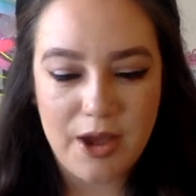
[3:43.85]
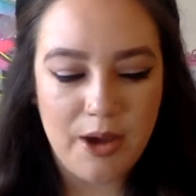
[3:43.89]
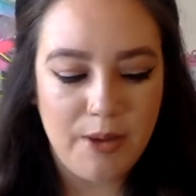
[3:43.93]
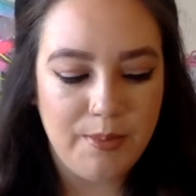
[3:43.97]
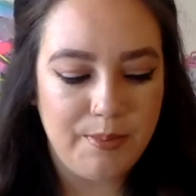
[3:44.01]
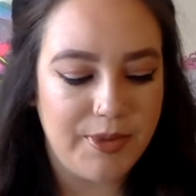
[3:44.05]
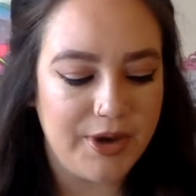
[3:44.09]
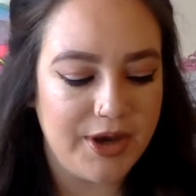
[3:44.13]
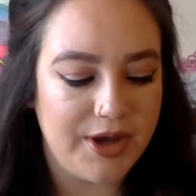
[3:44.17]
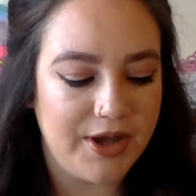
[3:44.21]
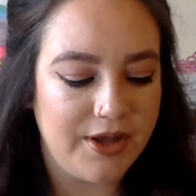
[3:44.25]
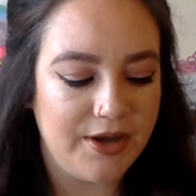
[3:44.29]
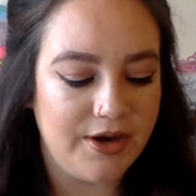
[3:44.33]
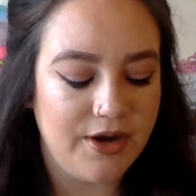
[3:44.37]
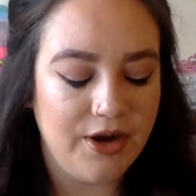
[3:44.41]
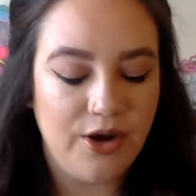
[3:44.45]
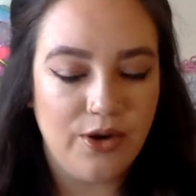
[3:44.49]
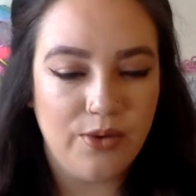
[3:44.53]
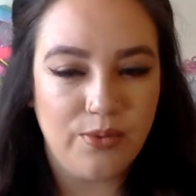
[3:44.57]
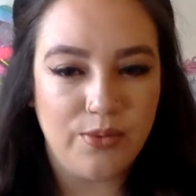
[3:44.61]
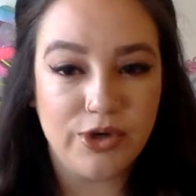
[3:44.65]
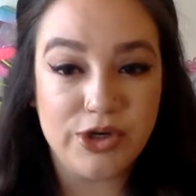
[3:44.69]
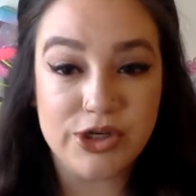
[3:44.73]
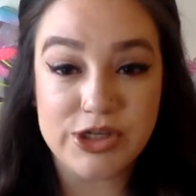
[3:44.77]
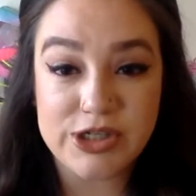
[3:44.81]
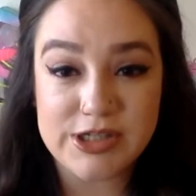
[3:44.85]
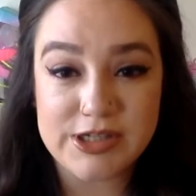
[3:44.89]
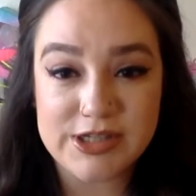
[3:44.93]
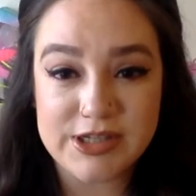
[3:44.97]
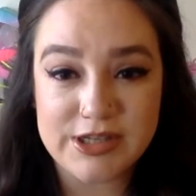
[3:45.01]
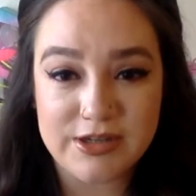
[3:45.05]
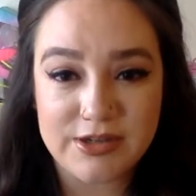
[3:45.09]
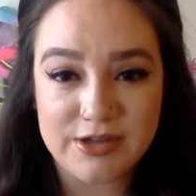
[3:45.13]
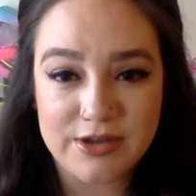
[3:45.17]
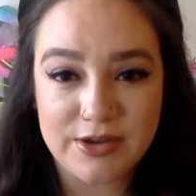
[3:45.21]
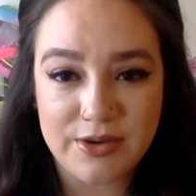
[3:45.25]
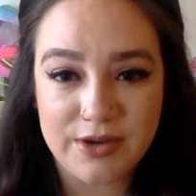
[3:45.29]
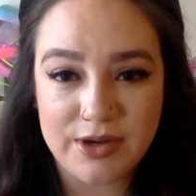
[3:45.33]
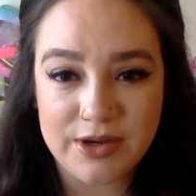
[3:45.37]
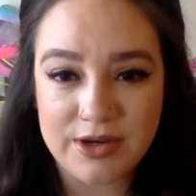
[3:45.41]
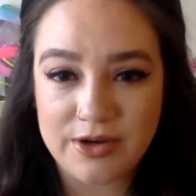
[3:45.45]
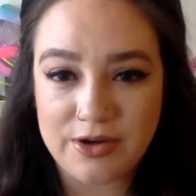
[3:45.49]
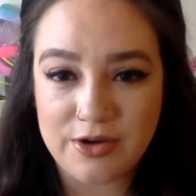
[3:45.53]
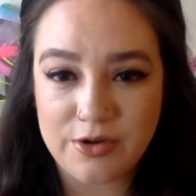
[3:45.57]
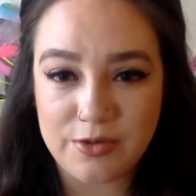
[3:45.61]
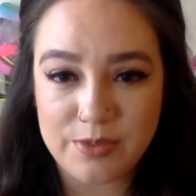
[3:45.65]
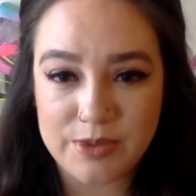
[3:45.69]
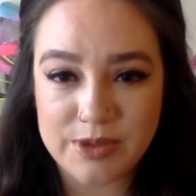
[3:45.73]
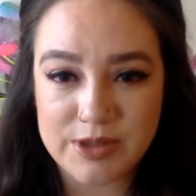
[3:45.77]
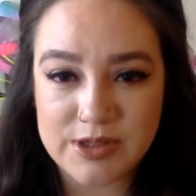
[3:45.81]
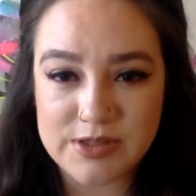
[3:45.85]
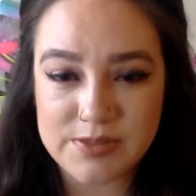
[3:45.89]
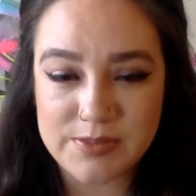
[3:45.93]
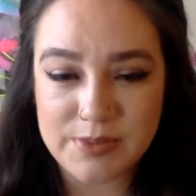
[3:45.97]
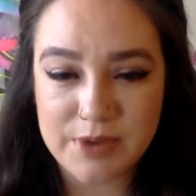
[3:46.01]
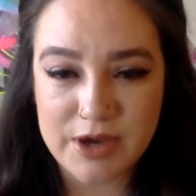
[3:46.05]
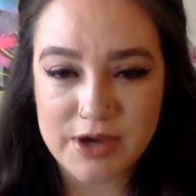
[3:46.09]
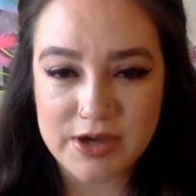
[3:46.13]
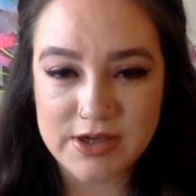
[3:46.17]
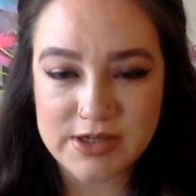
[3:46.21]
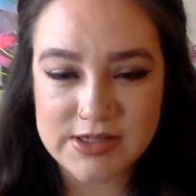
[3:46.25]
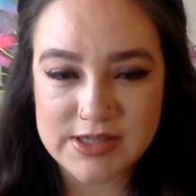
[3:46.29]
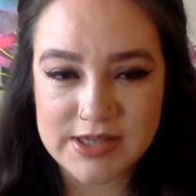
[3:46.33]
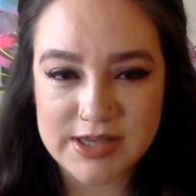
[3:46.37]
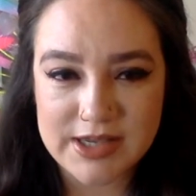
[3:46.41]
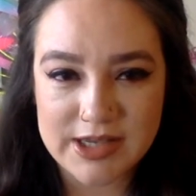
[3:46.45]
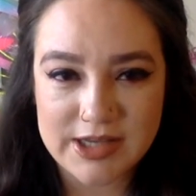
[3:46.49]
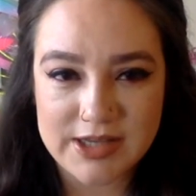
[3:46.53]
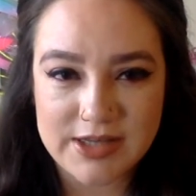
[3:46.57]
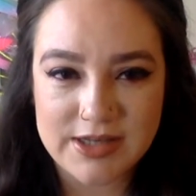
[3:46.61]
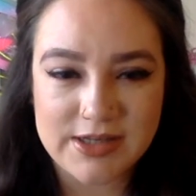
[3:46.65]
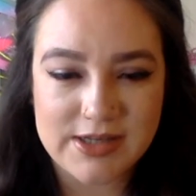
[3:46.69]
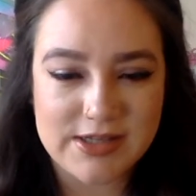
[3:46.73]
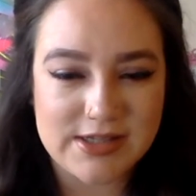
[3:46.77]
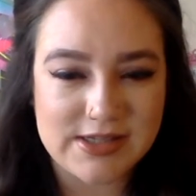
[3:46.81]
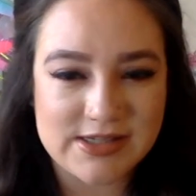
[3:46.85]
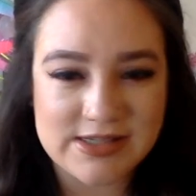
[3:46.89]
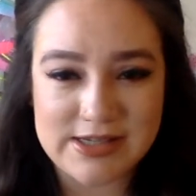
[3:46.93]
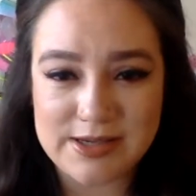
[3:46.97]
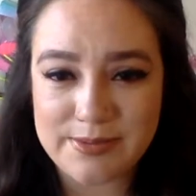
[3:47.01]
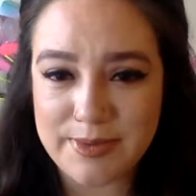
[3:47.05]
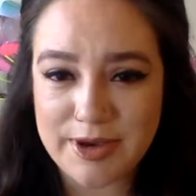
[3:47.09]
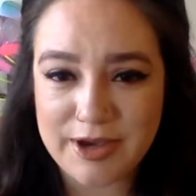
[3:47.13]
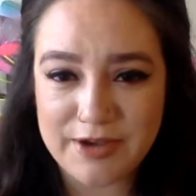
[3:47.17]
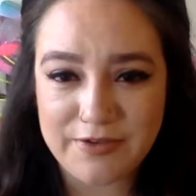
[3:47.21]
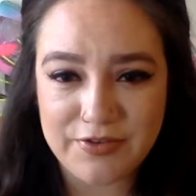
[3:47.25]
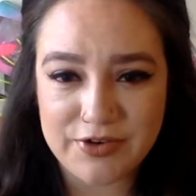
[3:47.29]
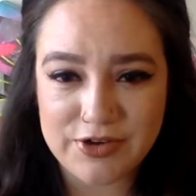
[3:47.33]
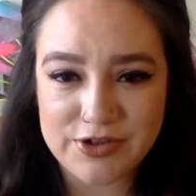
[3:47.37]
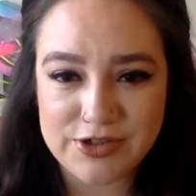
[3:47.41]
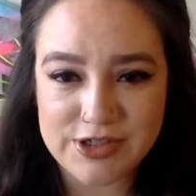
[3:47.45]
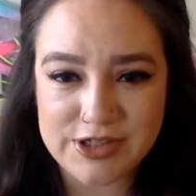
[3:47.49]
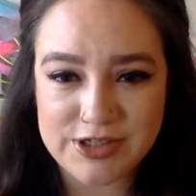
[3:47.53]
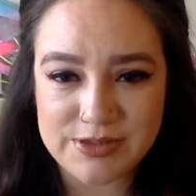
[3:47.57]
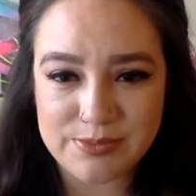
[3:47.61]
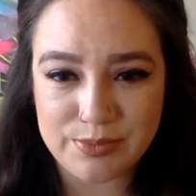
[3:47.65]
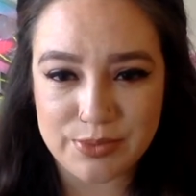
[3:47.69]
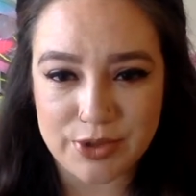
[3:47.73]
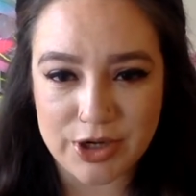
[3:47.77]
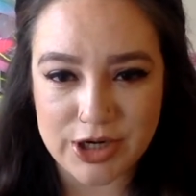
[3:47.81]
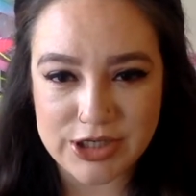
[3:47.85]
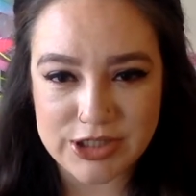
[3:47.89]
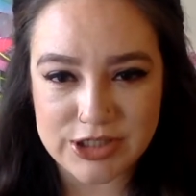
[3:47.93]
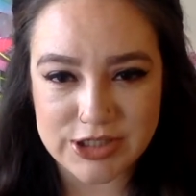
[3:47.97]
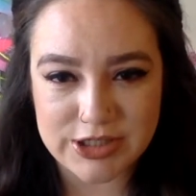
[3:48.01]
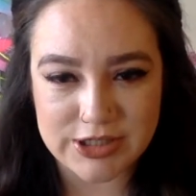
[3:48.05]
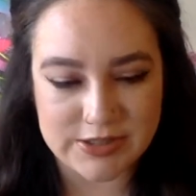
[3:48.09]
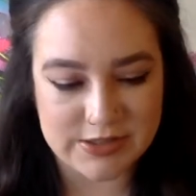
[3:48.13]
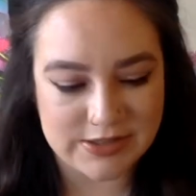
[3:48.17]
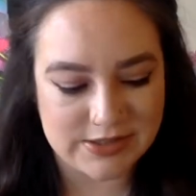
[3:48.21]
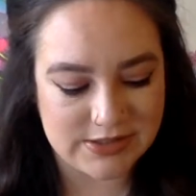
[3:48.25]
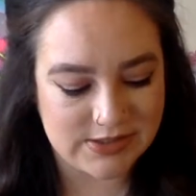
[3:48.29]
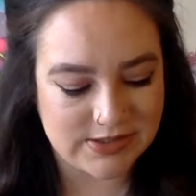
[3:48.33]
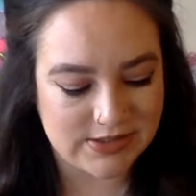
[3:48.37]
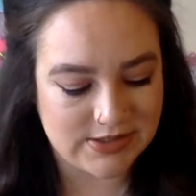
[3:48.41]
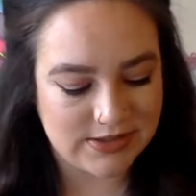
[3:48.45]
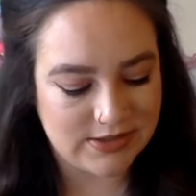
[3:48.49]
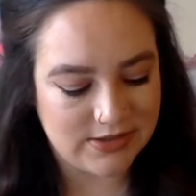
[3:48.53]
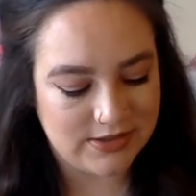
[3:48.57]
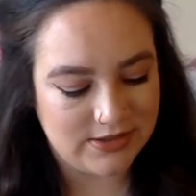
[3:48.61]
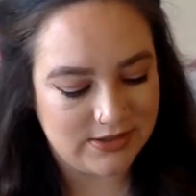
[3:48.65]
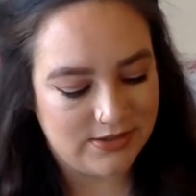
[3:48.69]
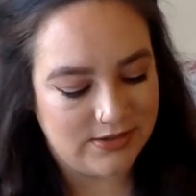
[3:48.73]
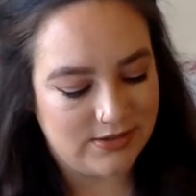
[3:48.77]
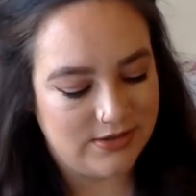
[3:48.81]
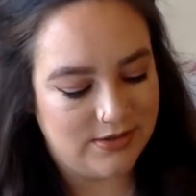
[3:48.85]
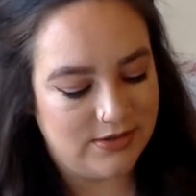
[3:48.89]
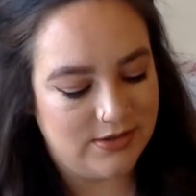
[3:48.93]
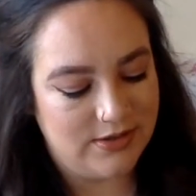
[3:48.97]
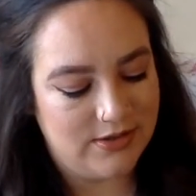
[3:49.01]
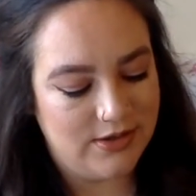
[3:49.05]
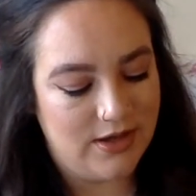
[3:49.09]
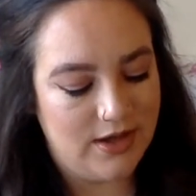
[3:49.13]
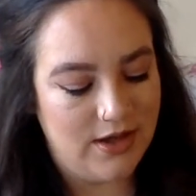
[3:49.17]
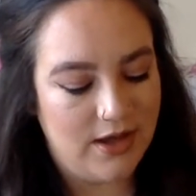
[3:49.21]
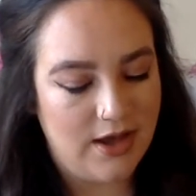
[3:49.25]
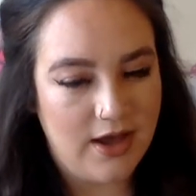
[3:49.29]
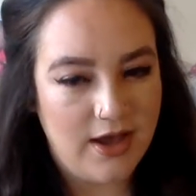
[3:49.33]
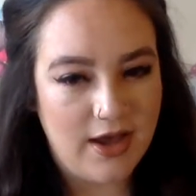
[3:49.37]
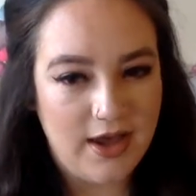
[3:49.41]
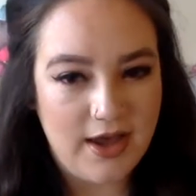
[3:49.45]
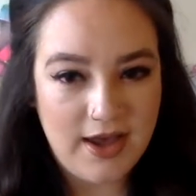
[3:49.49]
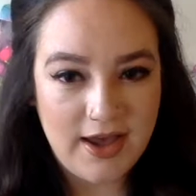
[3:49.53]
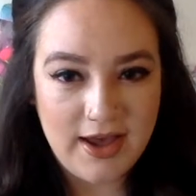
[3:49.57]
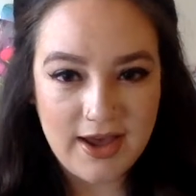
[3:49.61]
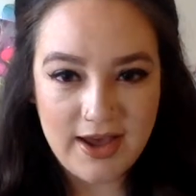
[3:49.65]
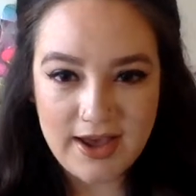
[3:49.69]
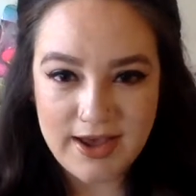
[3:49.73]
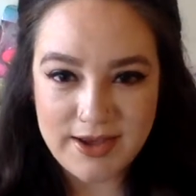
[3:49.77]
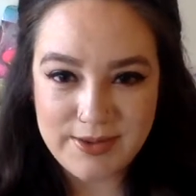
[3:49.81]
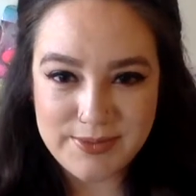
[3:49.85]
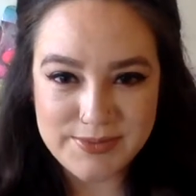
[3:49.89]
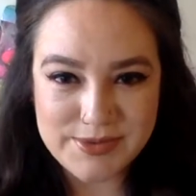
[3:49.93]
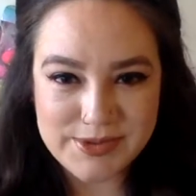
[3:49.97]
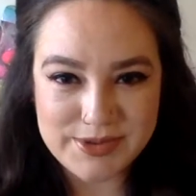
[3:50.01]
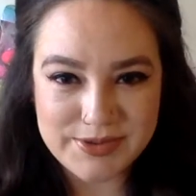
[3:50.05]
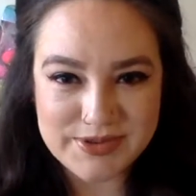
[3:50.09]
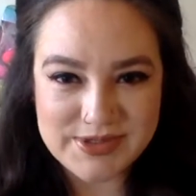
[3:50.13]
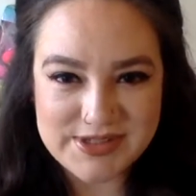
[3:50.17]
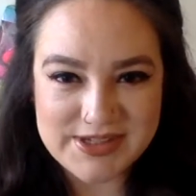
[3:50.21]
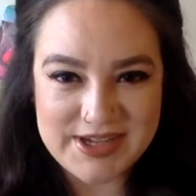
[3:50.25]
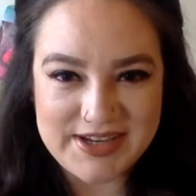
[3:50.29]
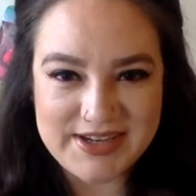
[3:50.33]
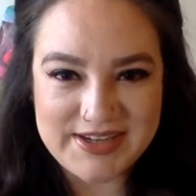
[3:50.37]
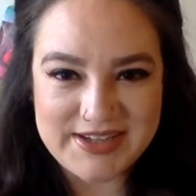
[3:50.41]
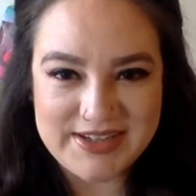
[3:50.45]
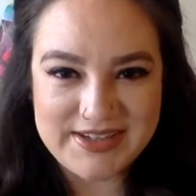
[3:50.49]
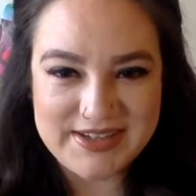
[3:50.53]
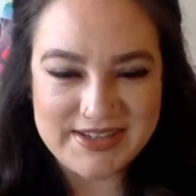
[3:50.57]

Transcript: but we're just gonna go ahead and open this box and see my first impressions. I'm so excited.